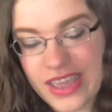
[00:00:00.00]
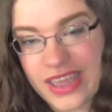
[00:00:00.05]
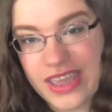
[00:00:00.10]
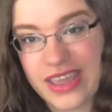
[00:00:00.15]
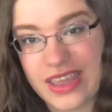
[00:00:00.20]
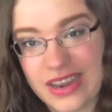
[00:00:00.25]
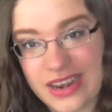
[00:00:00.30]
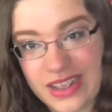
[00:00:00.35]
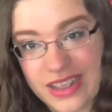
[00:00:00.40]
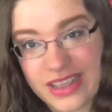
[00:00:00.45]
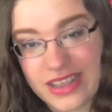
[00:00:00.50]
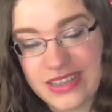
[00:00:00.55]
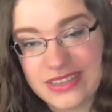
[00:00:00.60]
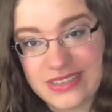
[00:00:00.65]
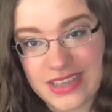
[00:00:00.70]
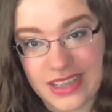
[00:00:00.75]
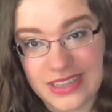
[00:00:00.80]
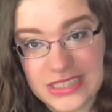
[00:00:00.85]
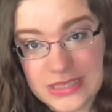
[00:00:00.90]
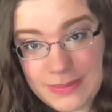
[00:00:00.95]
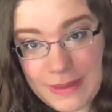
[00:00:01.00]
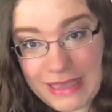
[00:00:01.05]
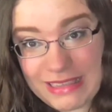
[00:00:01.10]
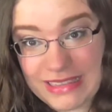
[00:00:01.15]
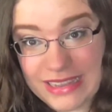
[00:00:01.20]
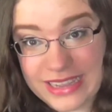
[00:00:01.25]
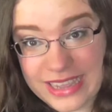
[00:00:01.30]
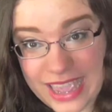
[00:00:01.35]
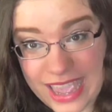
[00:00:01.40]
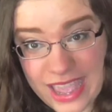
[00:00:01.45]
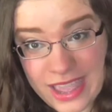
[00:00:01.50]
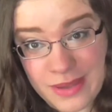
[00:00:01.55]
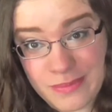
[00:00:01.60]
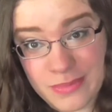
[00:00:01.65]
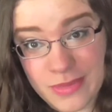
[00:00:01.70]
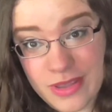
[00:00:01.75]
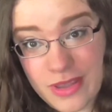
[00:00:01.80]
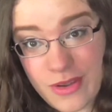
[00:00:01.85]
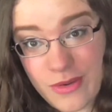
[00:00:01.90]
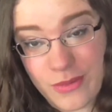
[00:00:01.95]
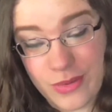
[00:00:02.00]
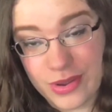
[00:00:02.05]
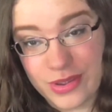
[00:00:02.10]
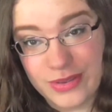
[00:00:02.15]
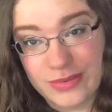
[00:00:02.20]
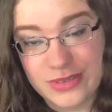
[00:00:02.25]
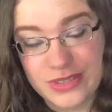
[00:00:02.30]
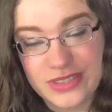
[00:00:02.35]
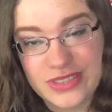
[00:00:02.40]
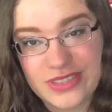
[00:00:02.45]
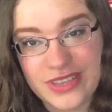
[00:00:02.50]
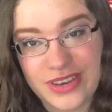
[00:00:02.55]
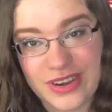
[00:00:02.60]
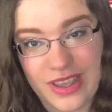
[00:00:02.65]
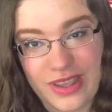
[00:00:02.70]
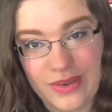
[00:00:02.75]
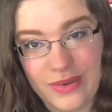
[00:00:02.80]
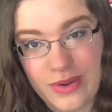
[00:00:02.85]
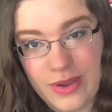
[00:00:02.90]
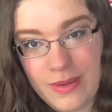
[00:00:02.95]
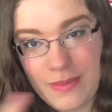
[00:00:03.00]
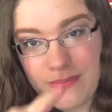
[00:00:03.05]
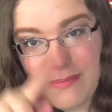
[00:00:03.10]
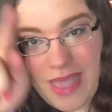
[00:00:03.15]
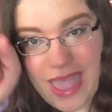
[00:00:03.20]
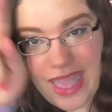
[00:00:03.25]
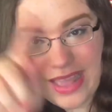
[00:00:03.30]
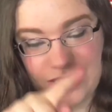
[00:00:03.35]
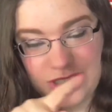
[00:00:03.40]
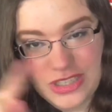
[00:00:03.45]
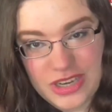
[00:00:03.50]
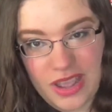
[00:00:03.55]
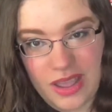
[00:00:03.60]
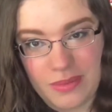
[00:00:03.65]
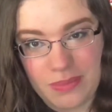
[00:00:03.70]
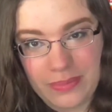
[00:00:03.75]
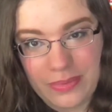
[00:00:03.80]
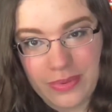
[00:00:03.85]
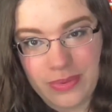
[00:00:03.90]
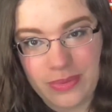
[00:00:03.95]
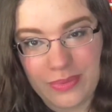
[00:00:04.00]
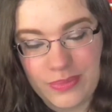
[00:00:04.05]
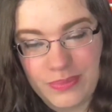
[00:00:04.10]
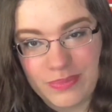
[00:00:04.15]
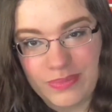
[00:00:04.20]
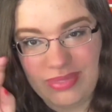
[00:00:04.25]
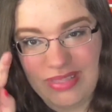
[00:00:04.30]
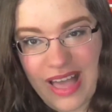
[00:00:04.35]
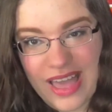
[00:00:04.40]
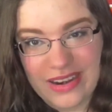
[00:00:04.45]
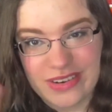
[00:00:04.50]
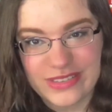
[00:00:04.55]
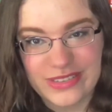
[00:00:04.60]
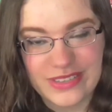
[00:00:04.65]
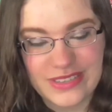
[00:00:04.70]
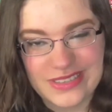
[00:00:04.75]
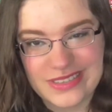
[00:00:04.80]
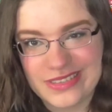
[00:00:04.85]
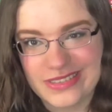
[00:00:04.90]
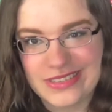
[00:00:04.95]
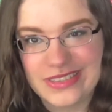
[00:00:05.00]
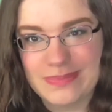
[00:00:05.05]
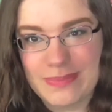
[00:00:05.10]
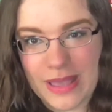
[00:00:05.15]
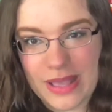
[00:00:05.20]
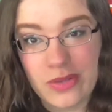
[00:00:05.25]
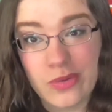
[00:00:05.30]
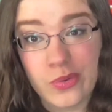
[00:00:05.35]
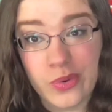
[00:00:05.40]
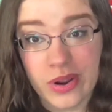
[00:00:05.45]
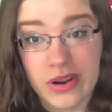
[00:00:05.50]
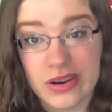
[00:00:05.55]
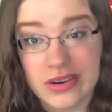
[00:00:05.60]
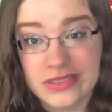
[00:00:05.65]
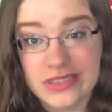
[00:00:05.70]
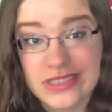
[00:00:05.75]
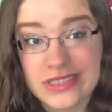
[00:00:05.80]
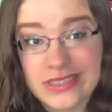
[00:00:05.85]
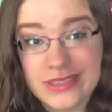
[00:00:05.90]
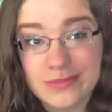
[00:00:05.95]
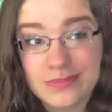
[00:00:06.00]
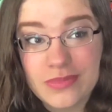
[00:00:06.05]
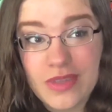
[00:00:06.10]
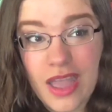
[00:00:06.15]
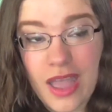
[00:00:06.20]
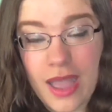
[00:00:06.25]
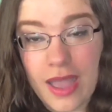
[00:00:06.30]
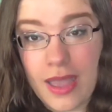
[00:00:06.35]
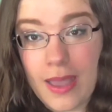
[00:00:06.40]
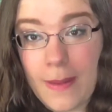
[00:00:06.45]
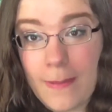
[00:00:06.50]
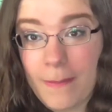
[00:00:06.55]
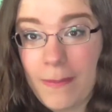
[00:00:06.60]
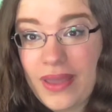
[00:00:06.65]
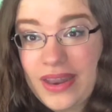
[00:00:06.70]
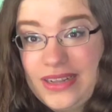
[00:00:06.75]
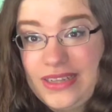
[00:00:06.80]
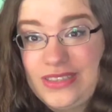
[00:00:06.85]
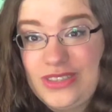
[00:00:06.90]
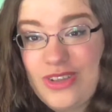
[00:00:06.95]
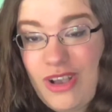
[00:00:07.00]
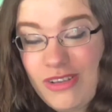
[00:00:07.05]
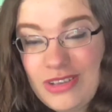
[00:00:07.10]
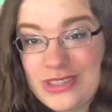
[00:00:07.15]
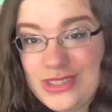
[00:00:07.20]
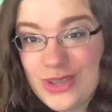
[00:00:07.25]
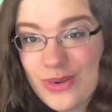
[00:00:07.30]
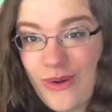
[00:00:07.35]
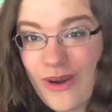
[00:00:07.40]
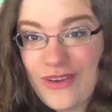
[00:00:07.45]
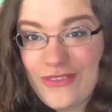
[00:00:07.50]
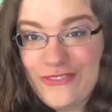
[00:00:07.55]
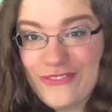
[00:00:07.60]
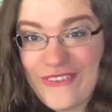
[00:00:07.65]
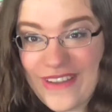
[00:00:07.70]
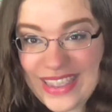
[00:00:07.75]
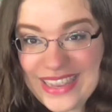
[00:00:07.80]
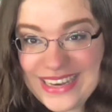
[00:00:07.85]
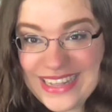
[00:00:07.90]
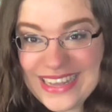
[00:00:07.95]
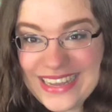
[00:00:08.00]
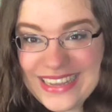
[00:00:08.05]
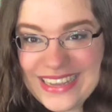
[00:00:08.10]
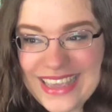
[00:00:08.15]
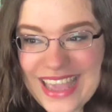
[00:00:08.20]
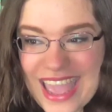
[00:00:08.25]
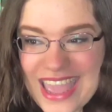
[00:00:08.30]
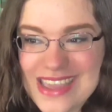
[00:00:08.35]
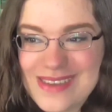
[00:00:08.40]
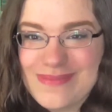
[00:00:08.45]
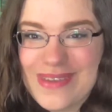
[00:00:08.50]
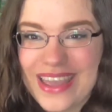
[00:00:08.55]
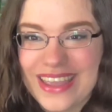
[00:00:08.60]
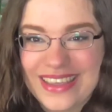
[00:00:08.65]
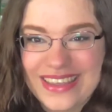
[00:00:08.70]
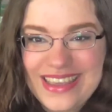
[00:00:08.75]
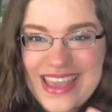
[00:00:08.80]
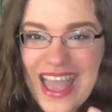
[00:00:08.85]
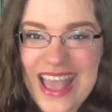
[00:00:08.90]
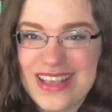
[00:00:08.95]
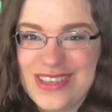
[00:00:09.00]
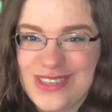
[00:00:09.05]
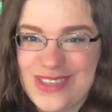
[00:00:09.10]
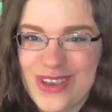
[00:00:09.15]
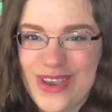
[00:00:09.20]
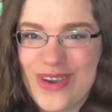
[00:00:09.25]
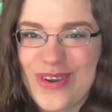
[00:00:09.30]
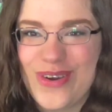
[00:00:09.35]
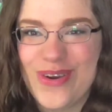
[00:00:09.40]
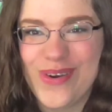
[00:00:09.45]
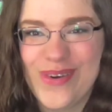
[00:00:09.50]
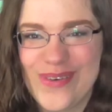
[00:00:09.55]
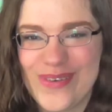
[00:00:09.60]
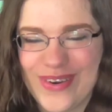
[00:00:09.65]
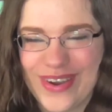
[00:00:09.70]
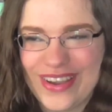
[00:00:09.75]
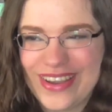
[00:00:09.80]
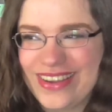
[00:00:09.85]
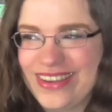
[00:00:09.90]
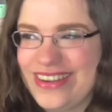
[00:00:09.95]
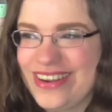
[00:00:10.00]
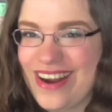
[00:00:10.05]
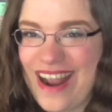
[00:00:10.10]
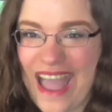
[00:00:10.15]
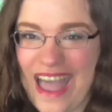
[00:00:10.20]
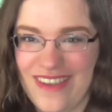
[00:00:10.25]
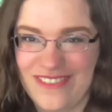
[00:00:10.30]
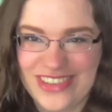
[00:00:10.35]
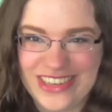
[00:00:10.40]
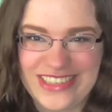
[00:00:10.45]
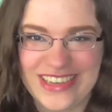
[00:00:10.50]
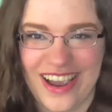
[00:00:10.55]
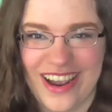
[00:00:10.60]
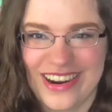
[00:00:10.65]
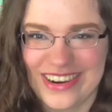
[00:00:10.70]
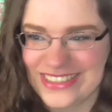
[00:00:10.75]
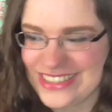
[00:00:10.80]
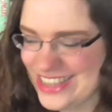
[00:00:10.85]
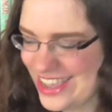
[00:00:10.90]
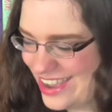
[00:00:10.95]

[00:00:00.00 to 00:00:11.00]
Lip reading: It is a spelling game where you just, you know, match up letters to spell words, but it's also a fighting game, and guess who your avatars